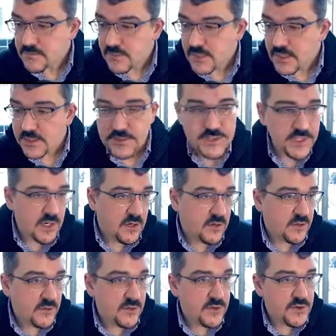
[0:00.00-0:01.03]

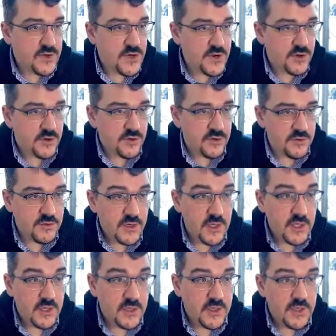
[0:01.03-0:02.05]
So no
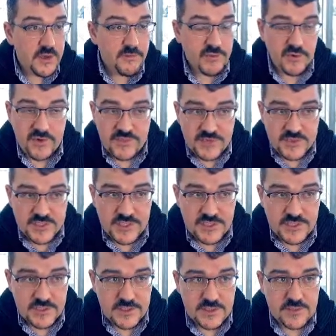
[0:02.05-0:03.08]

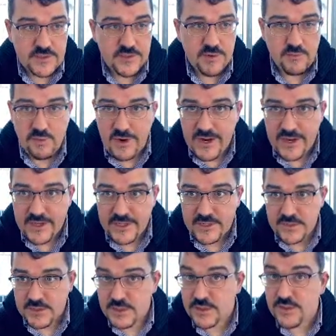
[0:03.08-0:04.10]
parentheses, no
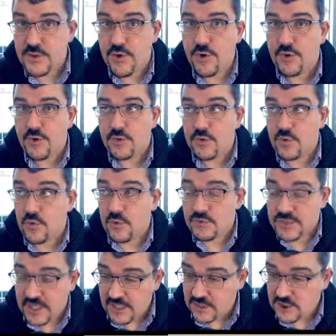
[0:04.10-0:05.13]
brackets, no
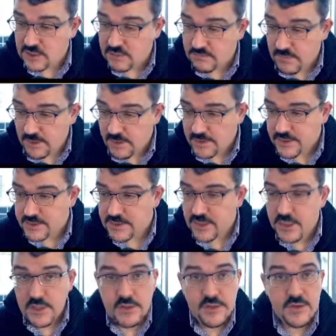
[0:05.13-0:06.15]
quotation marks,
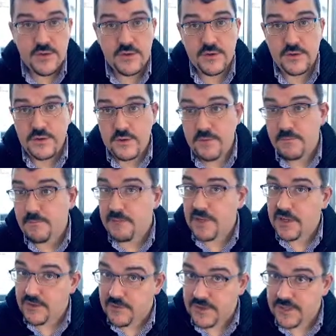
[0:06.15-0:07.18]
no
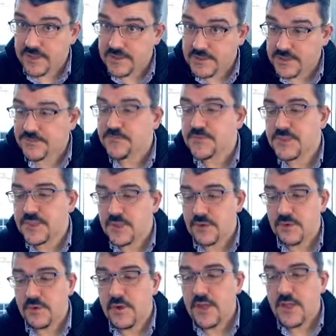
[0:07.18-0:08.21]
periods.
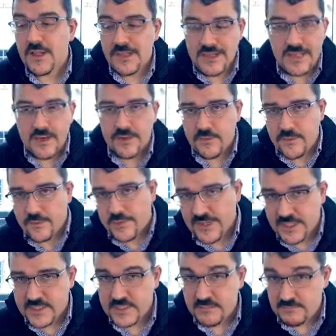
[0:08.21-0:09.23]
So later when we
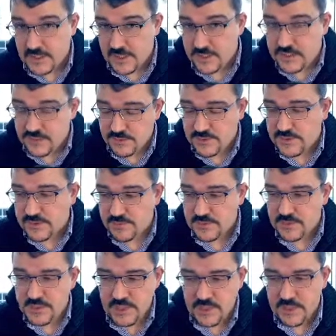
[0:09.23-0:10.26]
get to modules, we'll
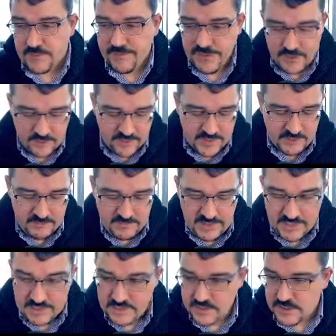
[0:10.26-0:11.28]
talk about what it
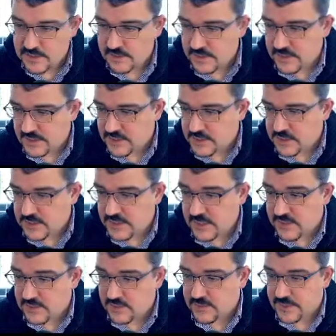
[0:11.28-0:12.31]
means to
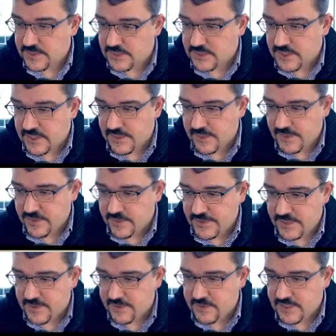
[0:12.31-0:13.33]

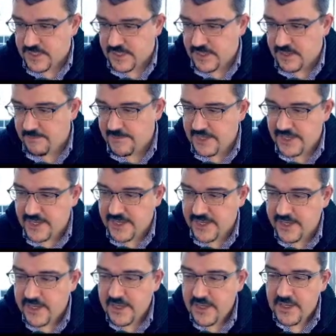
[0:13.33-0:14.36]

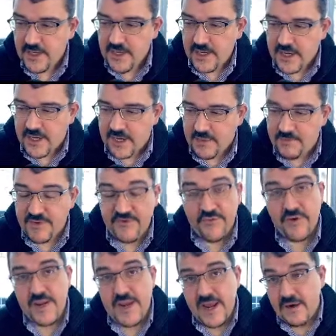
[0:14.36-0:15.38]
ng1020.arduino.api. But
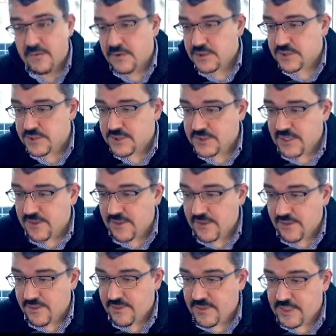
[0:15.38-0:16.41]
for now, I'll just say
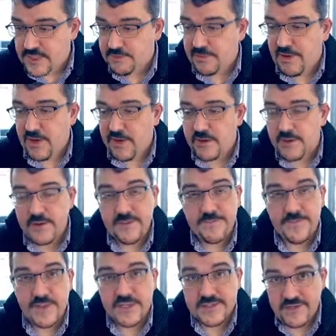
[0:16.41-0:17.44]
that this part
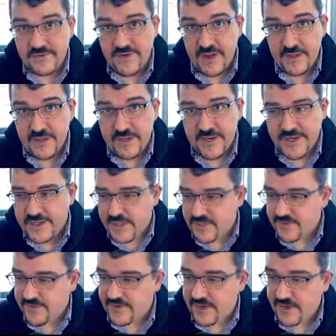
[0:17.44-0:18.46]
is a valid
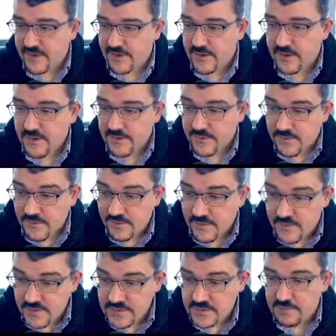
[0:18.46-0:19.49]
identifier.
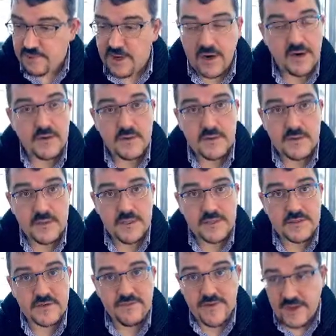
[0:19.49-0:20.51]
This part is
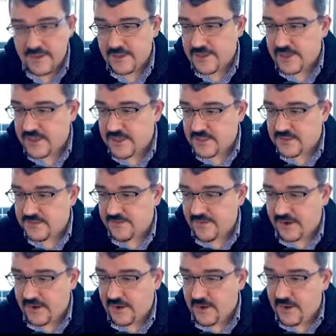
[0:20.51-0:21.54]
a valid
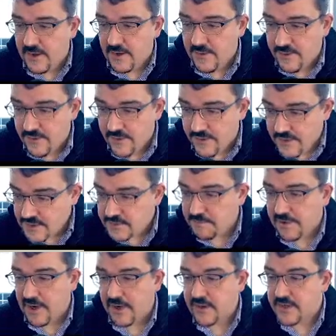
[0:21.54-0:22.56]
identifier. This
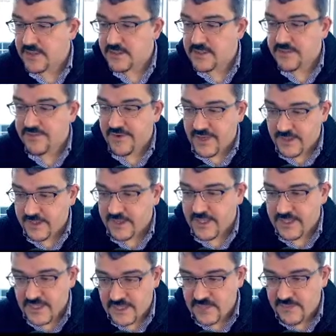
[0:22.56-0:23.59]
part is a valid
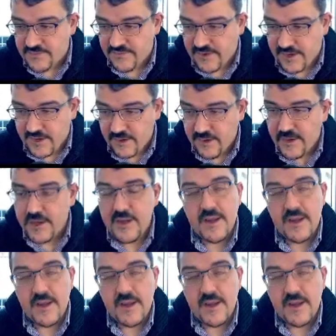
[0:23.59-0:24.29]
identifier.